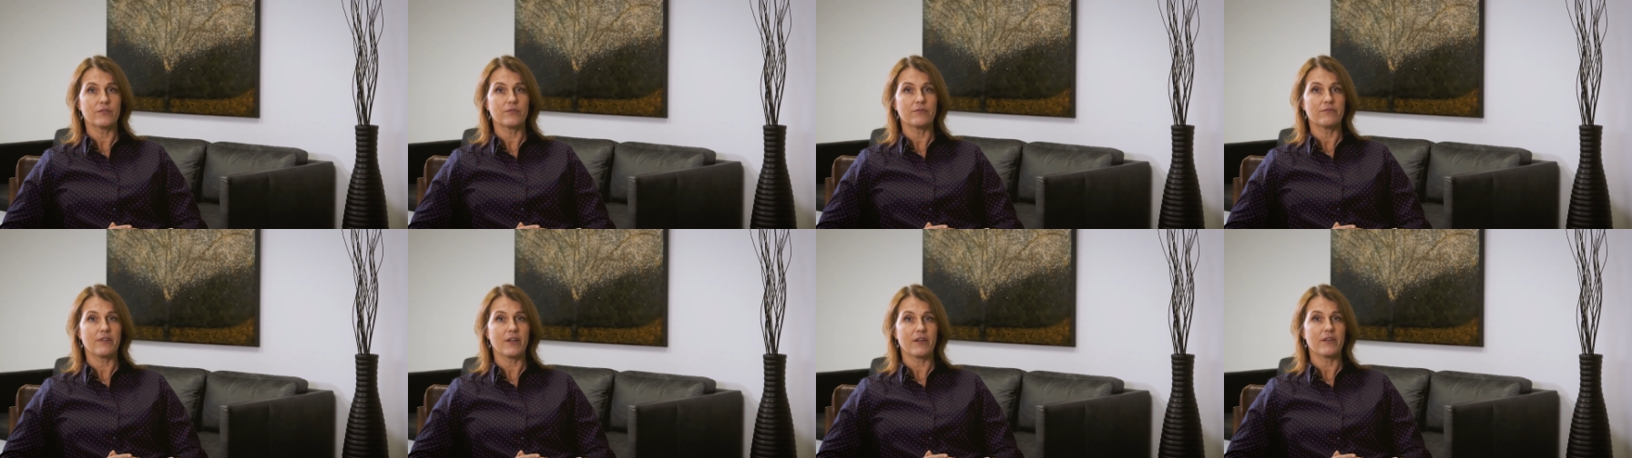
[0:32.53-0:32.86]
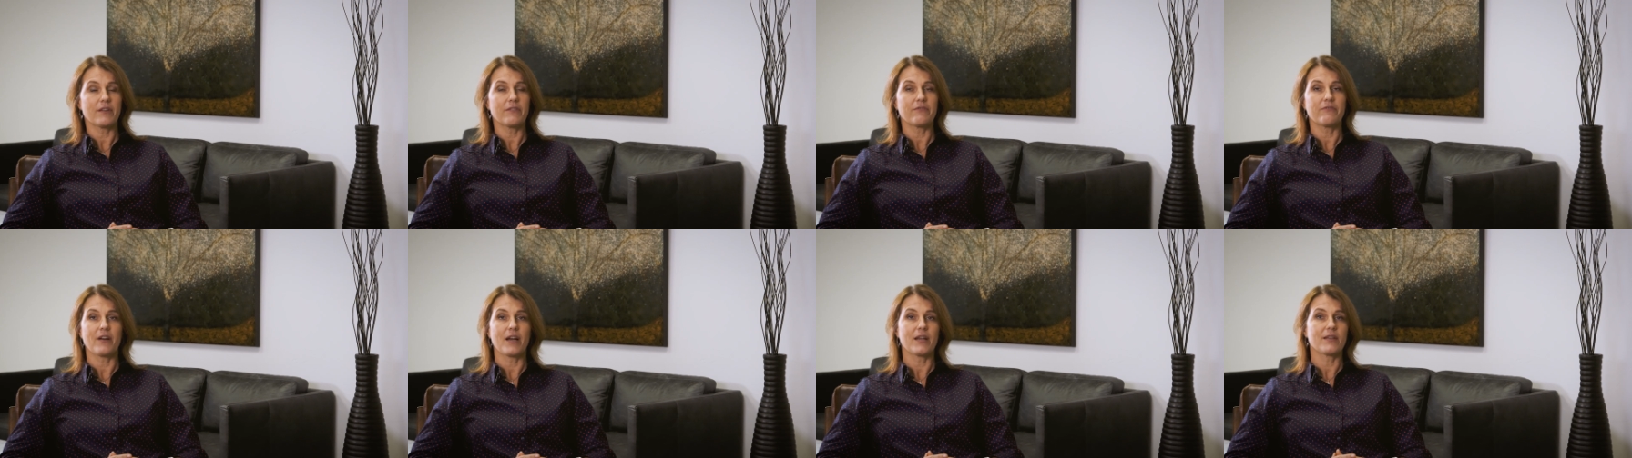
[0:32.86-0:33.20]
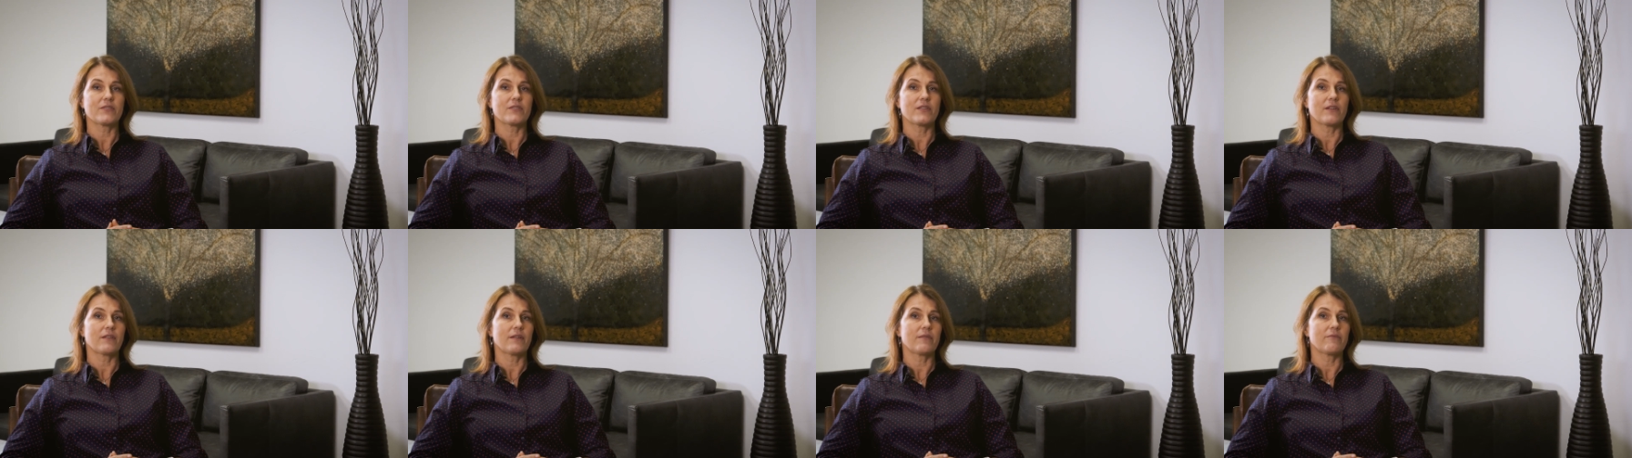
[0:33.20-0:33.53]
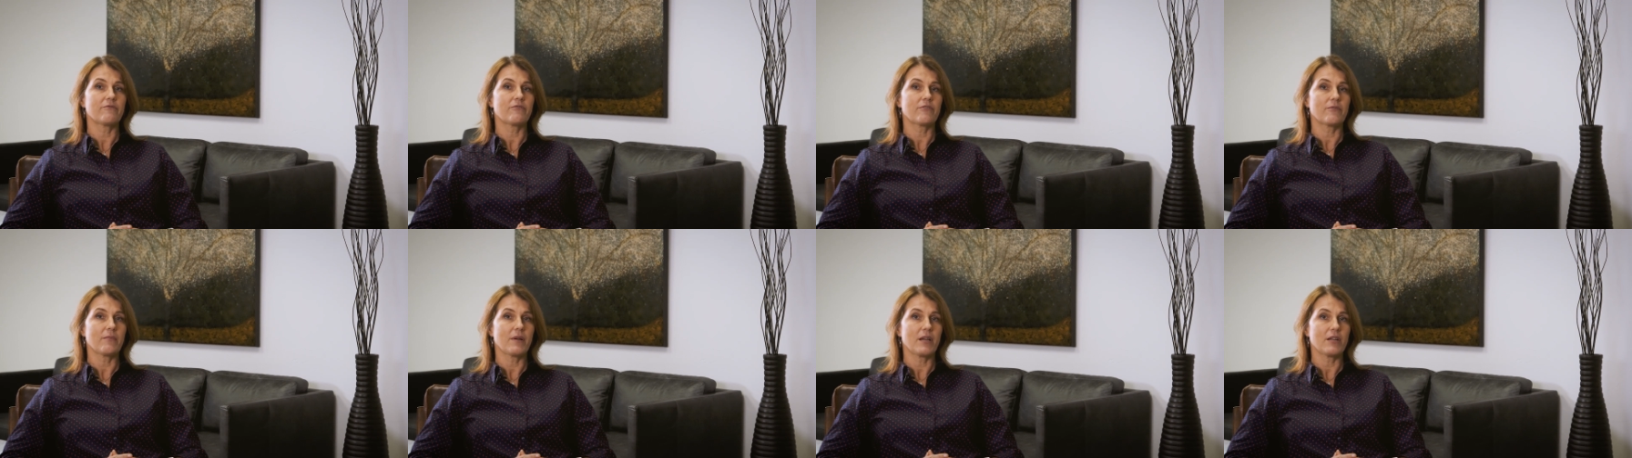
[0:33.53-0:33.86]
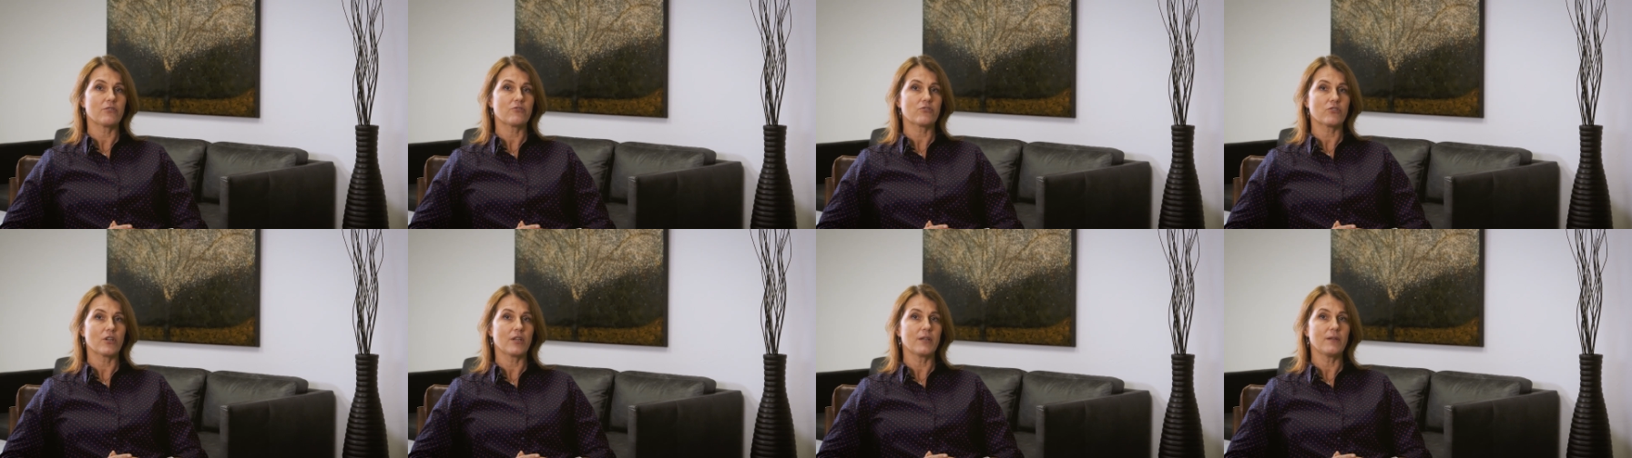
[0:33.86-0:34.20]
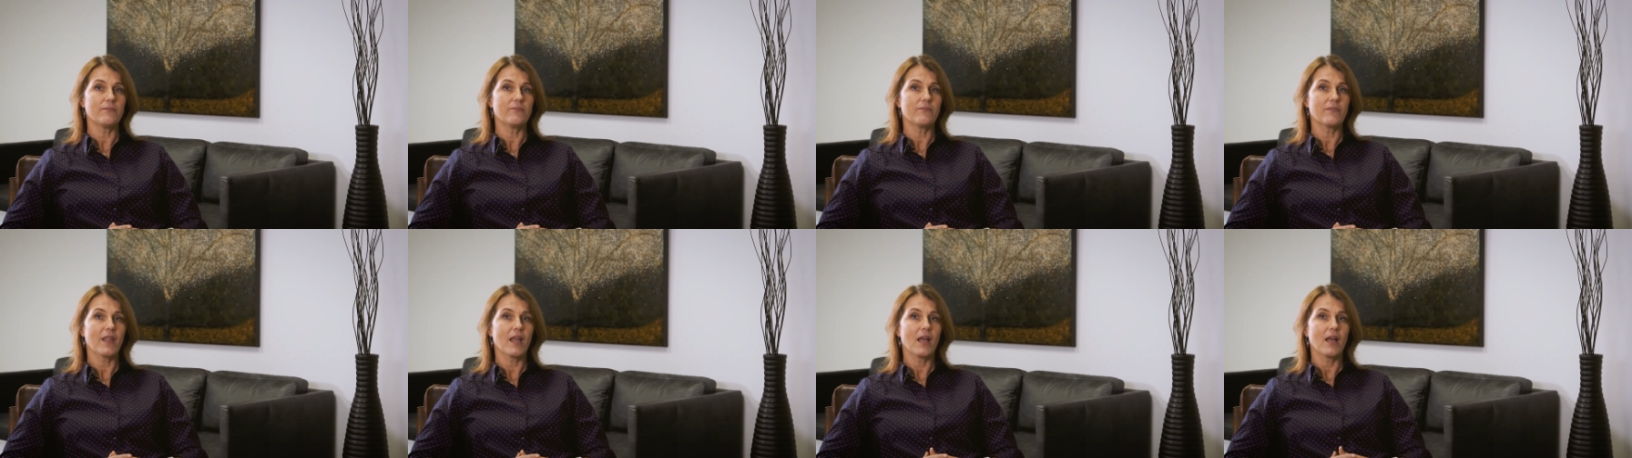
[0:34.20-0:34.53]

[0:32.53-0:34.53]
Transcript: who verifies their information